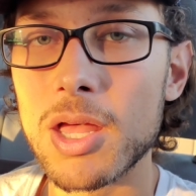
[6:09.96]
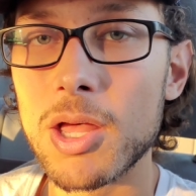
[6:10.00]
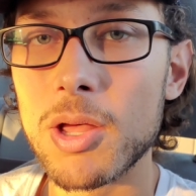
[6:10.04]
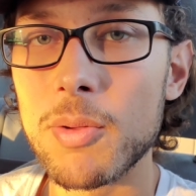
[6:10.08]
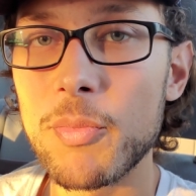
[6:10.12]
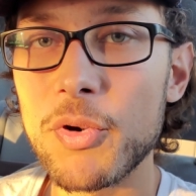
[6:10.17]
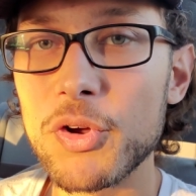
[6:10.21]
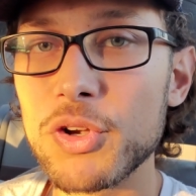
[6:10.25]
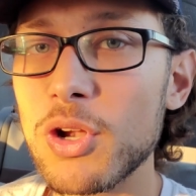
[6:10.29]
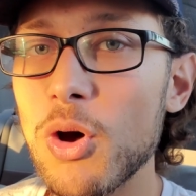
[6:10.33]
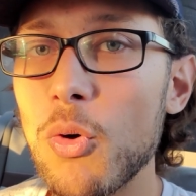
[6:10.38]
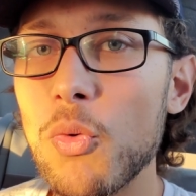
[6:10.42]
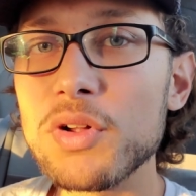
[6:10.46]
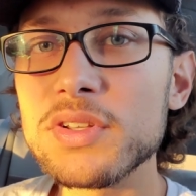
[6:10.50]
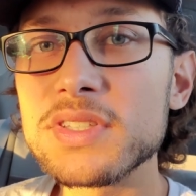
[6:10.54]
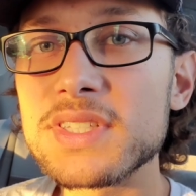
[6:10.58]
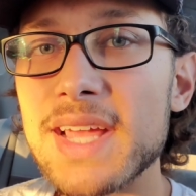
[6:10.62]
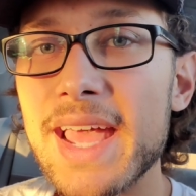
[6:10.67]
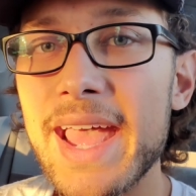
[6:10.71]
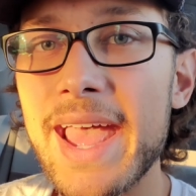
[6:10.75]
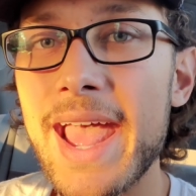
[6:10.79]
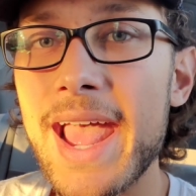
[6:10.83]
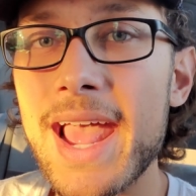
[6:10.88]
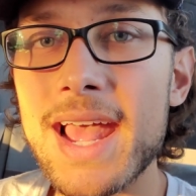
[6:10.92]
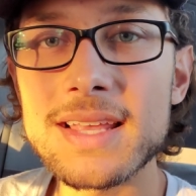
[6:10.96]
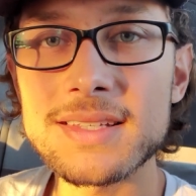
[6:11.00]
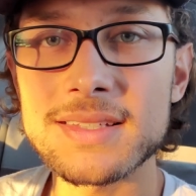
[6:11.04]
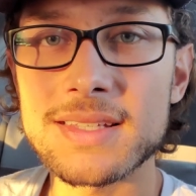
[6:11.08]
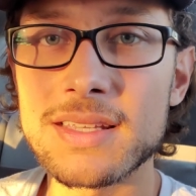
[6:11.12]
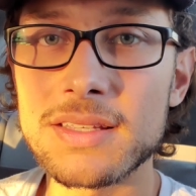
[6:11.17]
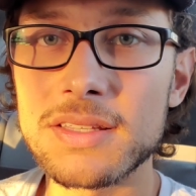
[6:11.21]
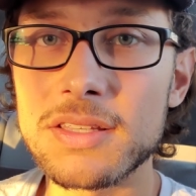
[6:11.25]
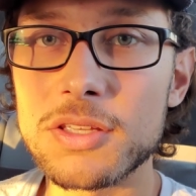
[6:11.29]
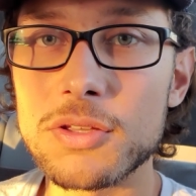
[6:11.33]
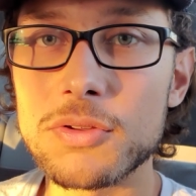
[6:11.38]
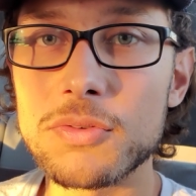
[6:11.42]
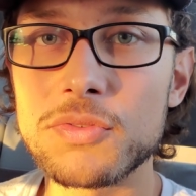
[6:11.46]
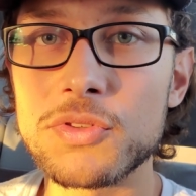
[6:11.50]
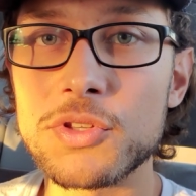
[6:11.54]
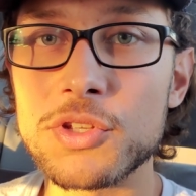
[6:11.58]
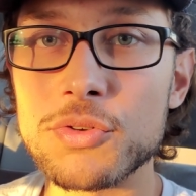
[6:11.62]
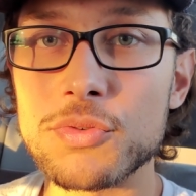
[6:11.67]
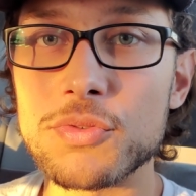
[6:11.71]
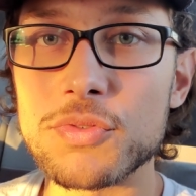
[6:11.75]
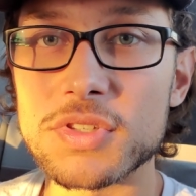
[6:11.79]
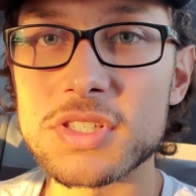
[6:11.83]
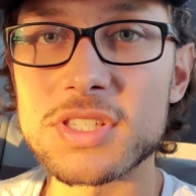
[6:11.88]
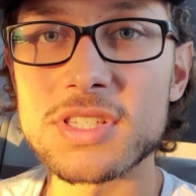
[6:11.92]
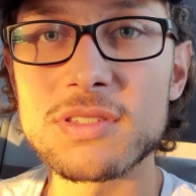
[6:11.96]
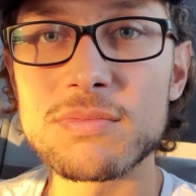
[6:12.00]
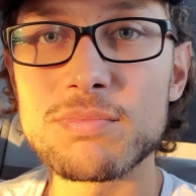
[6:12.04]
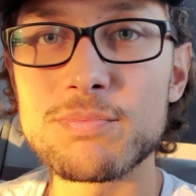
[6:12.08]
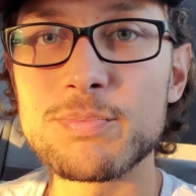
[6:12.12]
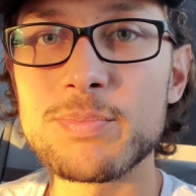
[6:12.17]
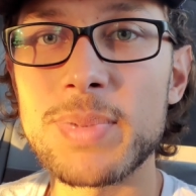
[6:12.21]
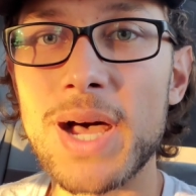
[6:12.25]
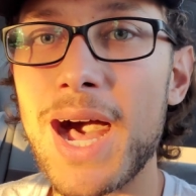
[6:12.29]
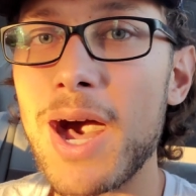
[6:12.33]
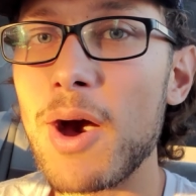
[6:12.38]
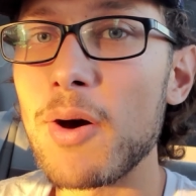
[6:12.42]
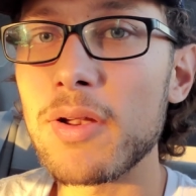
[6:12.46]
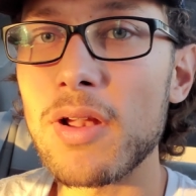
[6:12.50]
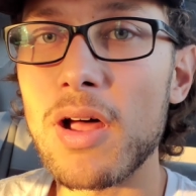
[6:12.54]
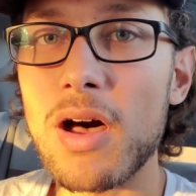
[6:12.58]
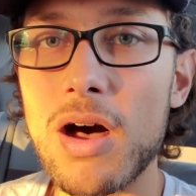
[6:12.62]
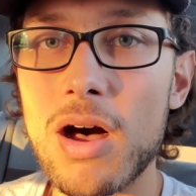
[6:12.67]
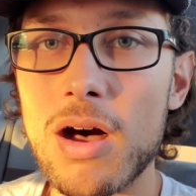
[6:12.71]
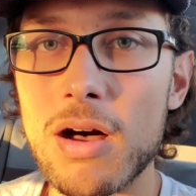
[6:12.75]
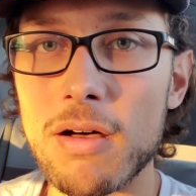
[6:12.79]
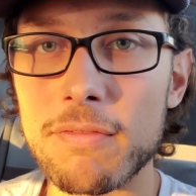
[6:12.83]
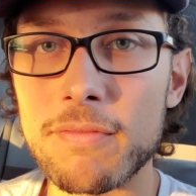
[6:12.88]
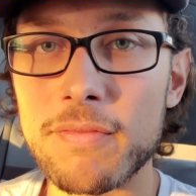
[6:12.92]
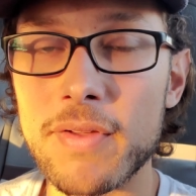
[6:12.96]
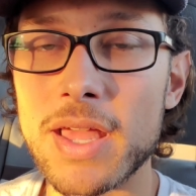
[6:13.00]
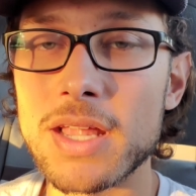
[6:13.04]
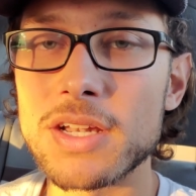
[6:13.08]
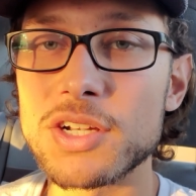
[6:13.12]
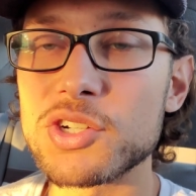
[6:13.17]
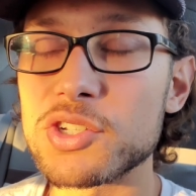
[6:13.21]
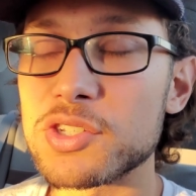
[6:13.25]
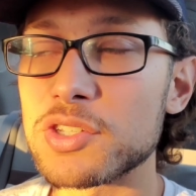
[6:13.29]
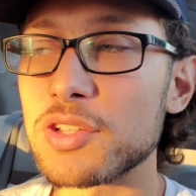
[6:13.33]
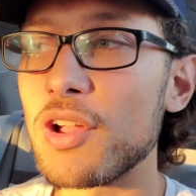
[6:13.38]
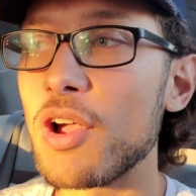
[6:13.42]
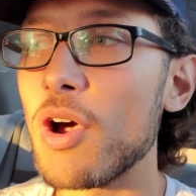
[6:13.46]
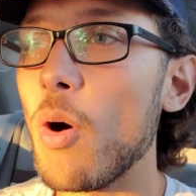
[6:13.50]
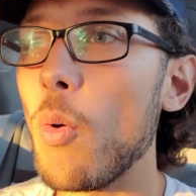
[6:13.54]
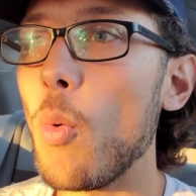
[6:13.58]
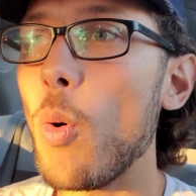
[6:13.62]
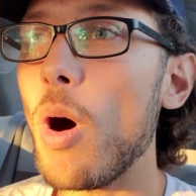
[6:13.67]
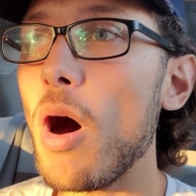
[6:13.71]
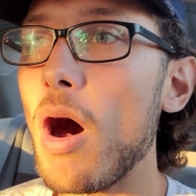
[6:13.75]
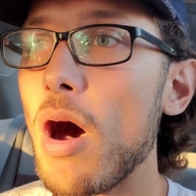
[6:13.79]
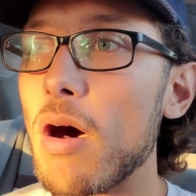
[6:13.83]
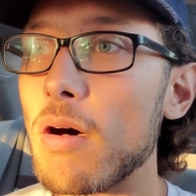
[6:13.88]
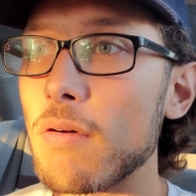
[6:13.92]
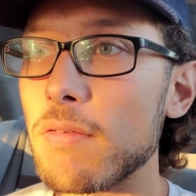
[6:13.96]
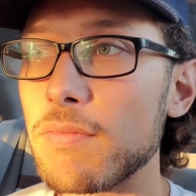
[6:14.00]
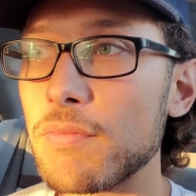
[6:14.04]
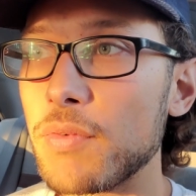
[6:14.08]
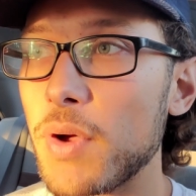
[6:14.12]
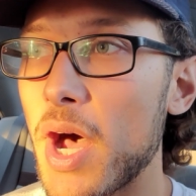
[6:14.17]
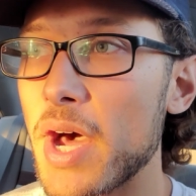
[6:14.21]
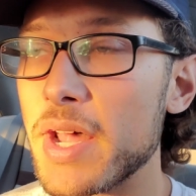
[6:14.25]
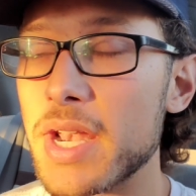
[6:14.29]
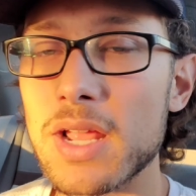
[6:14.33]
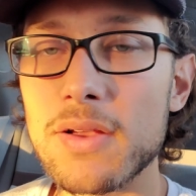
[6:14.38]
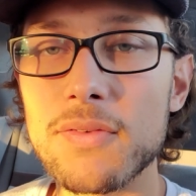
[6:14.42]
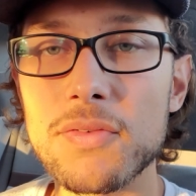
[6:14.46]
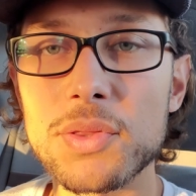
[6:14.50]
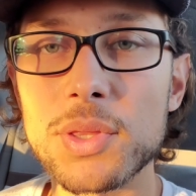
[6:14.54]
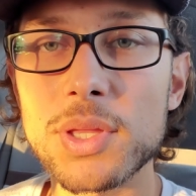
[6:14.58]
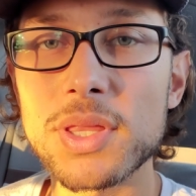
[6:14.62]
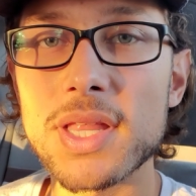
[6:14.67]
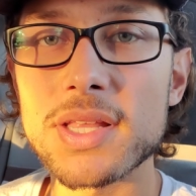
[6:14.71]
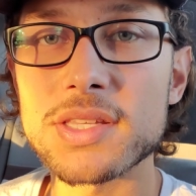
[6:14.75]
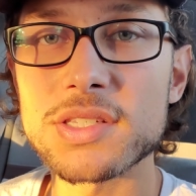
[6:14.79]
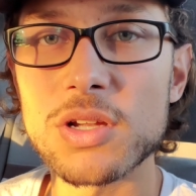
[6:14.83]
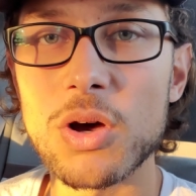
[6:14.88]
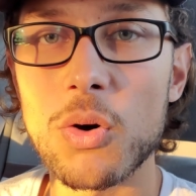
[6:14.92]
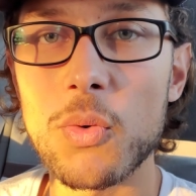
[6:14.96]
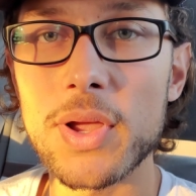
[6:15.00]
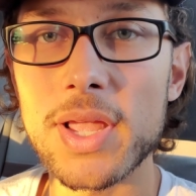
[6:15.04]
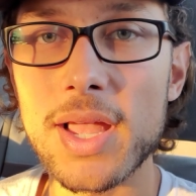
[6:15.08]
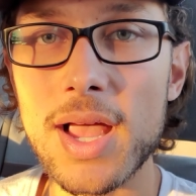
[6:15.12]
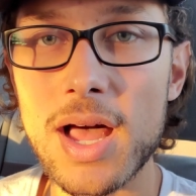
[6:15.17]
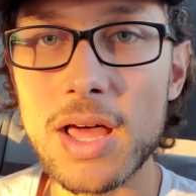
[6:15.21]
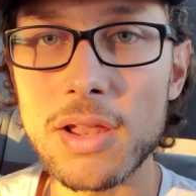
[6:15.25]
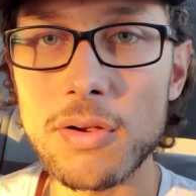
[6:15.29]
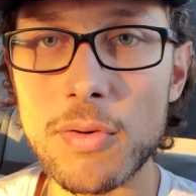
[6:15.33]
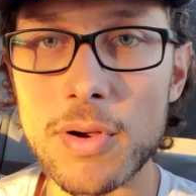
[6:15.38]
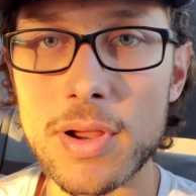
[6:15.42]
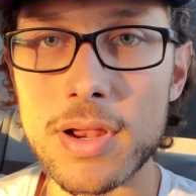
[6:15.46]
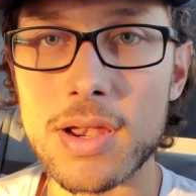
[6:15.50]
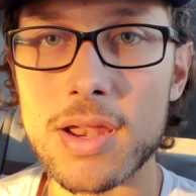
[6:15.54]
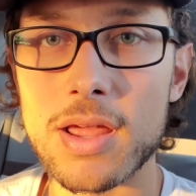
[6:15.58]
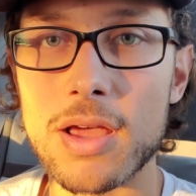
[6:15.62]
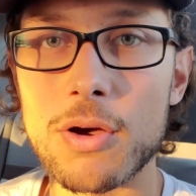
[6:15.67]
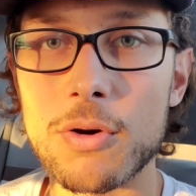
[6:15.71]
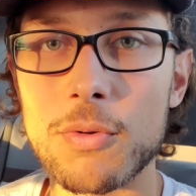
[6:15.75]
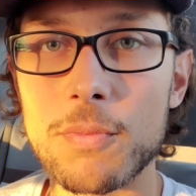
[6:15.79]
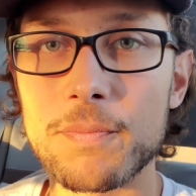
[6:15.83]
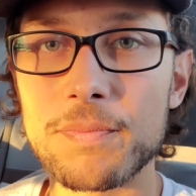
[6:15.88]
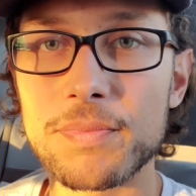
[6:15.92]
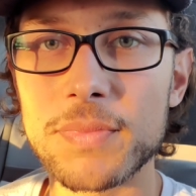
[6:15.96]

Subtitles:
But no one's asking you to spout off and just go off on everything that's going on right now.